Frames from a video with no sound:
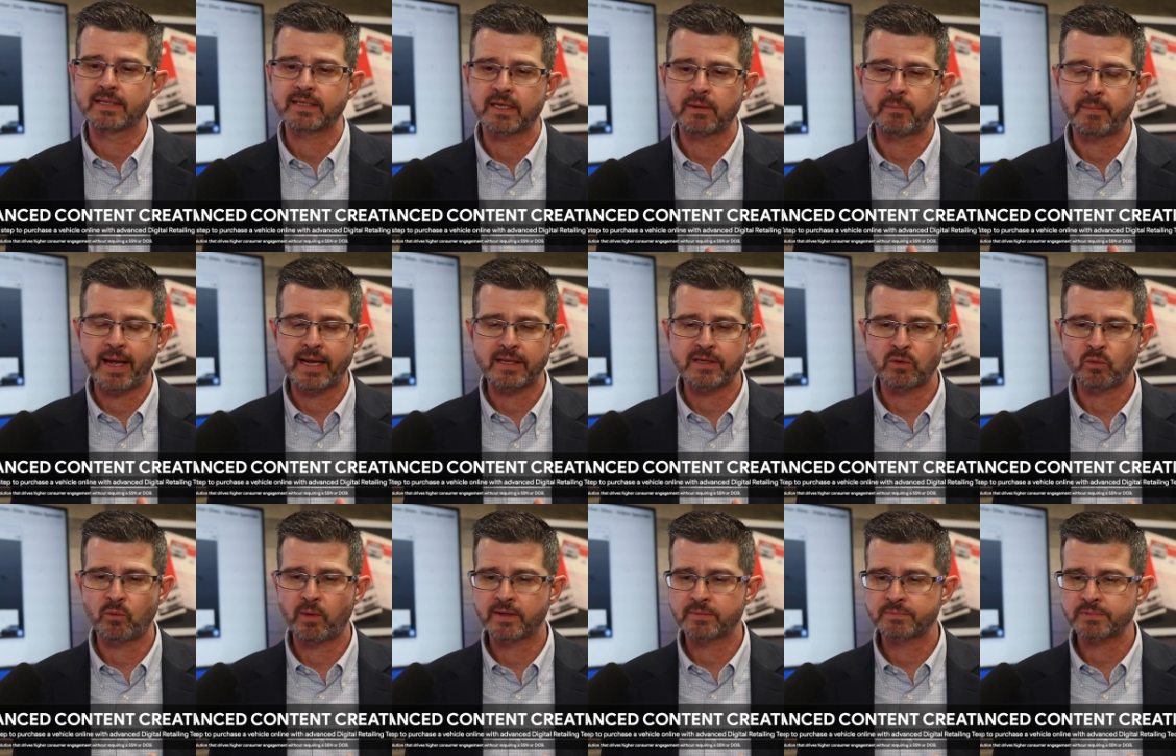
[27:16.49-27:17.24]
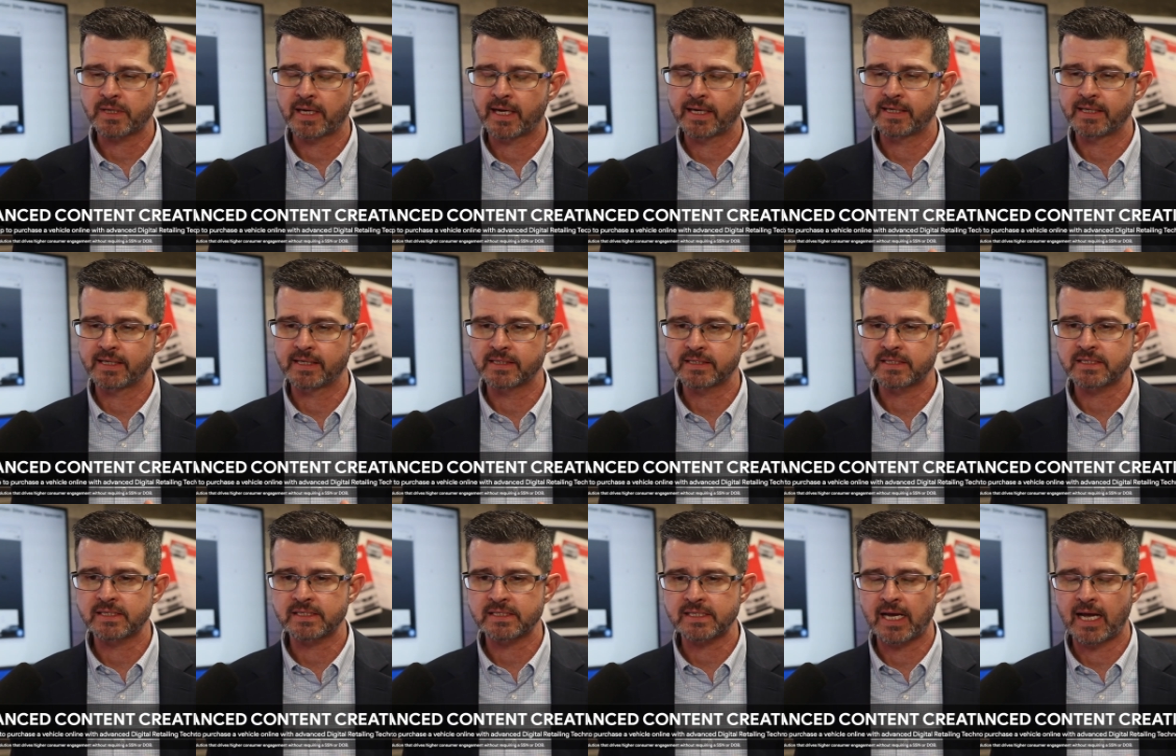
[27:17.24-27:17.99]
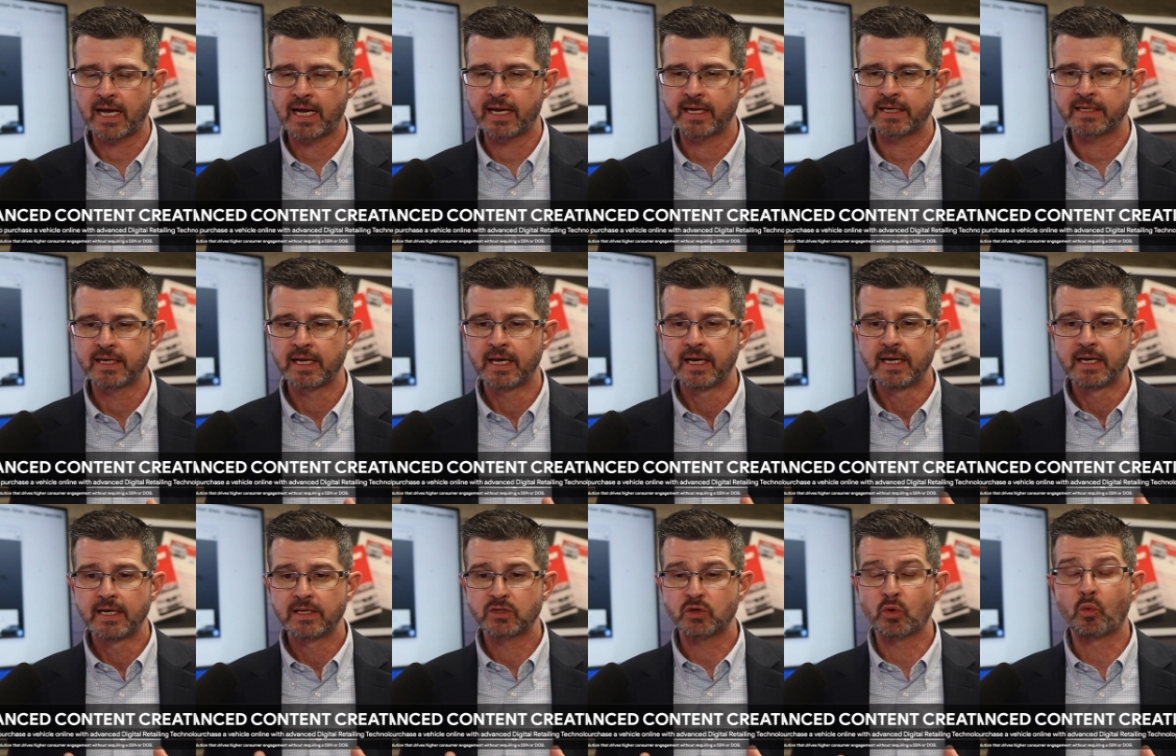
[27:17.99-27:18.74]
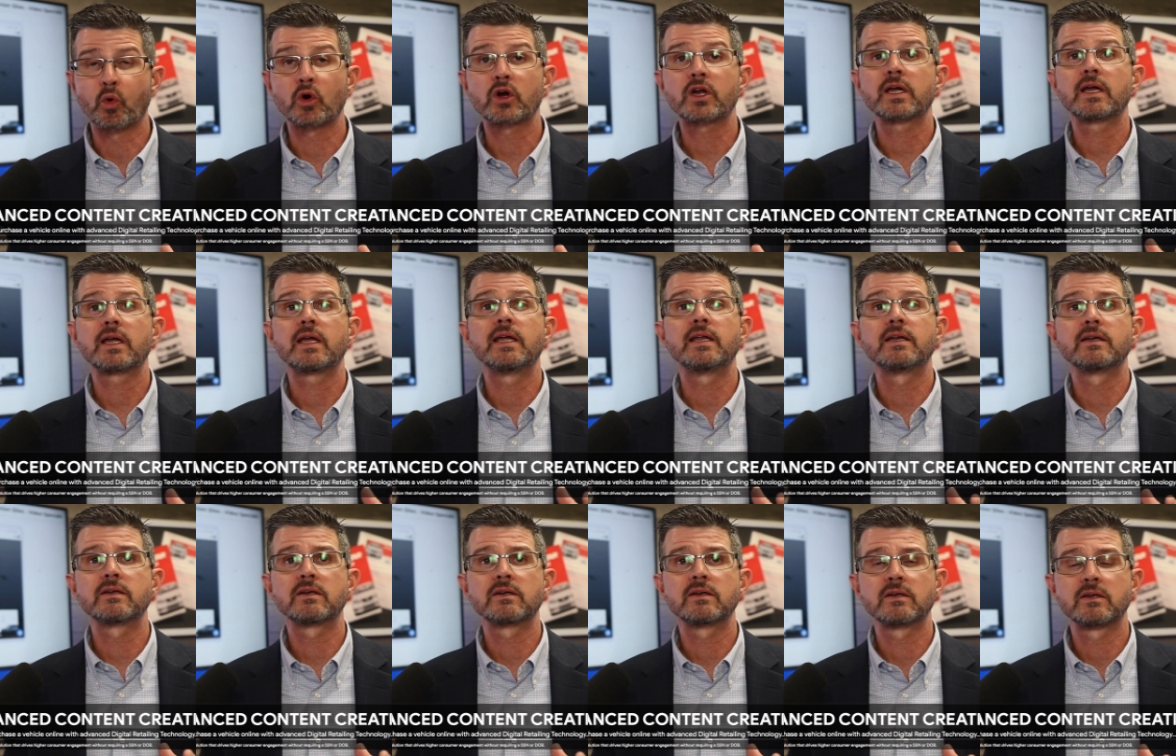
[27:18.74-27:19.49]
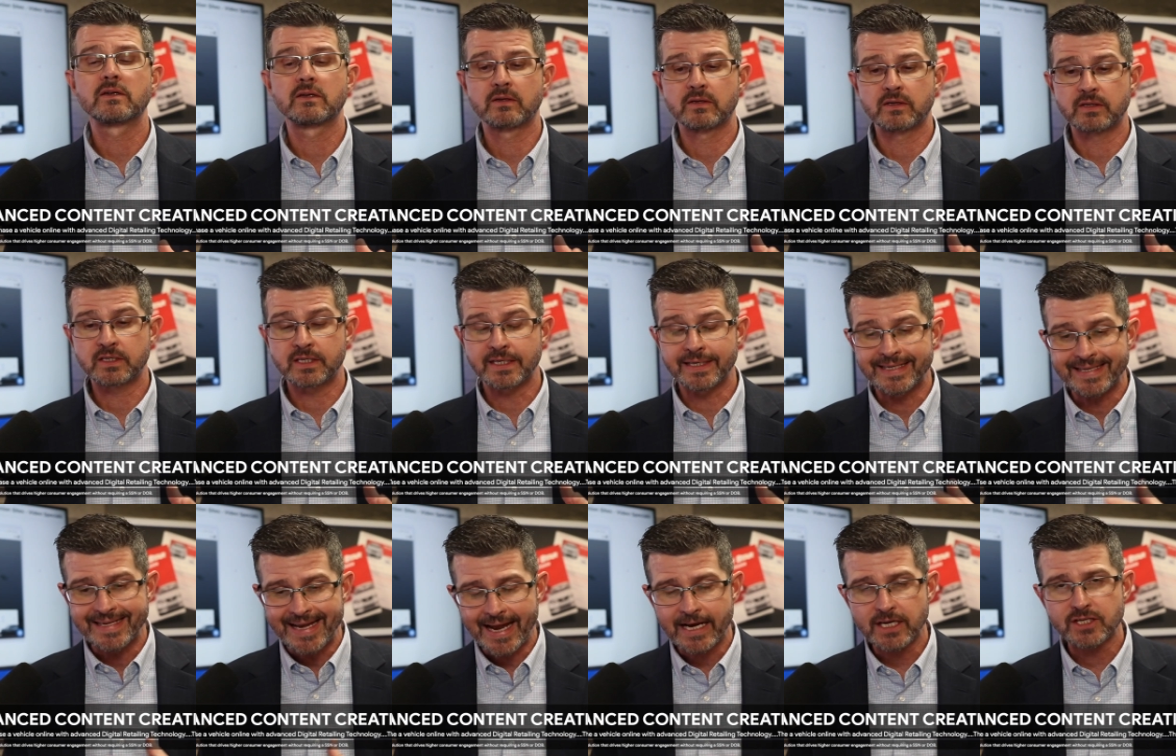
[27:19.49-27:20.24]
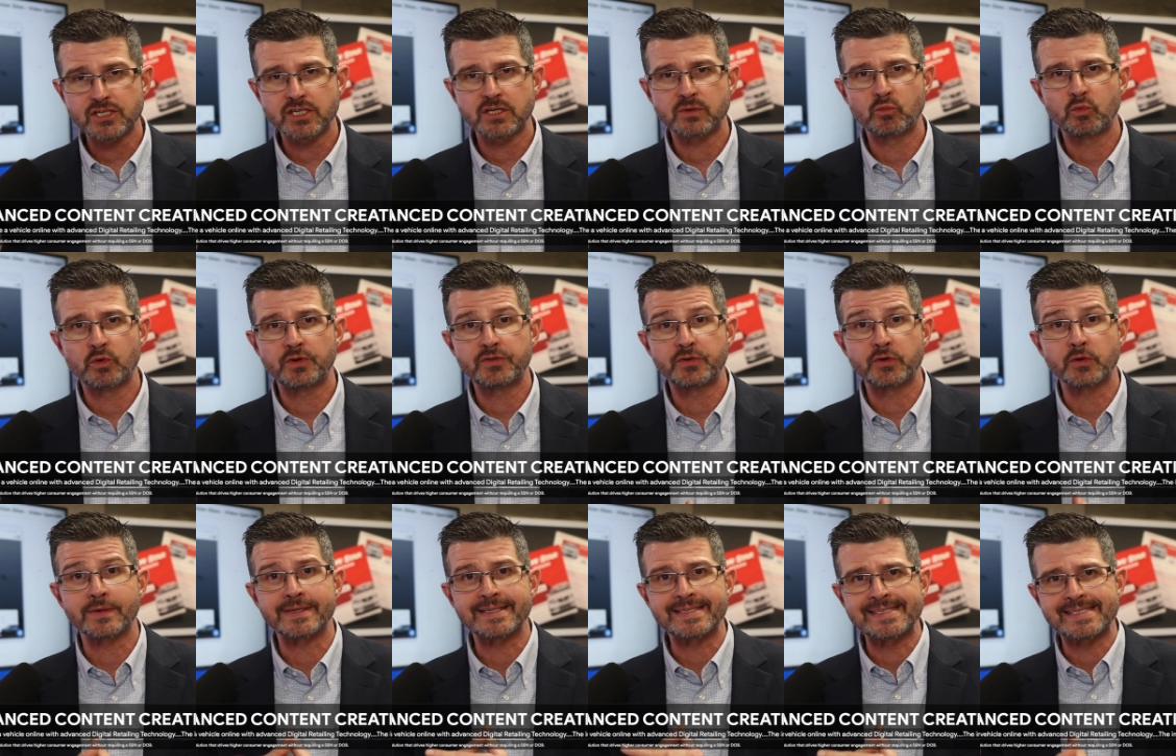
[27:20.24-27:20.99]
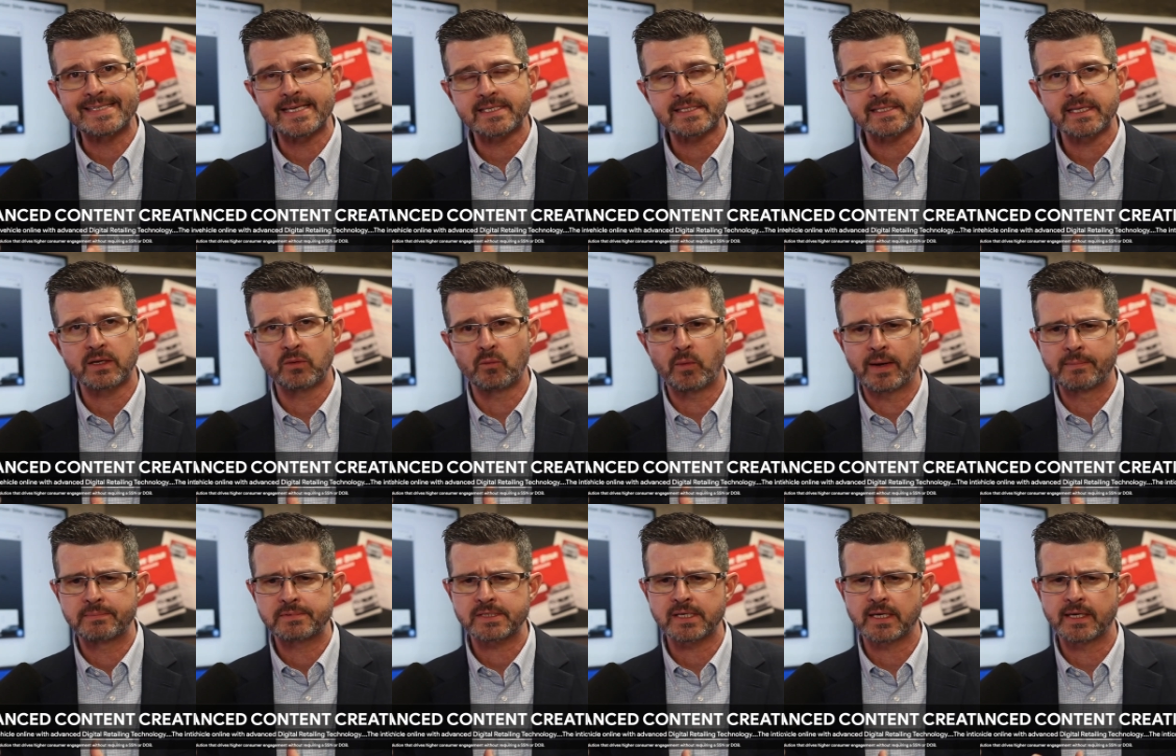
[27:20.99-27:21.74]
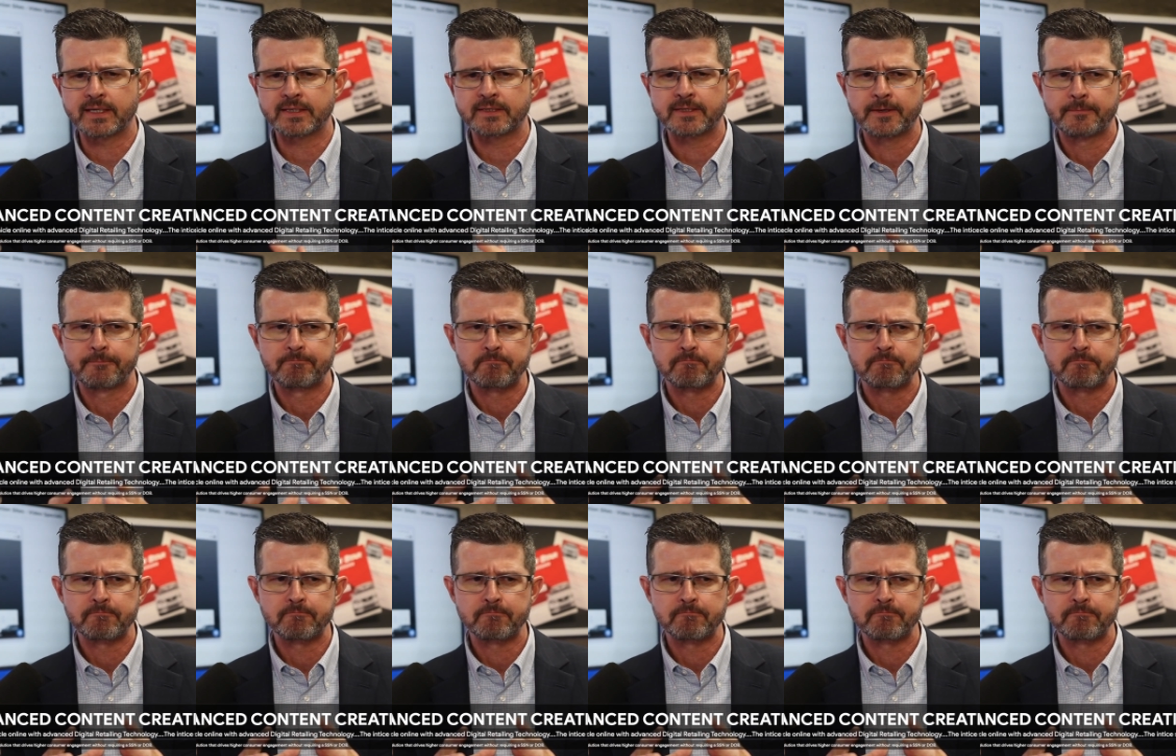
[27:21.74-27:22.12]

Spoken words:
The companion website is designed to work in connection with your existing website.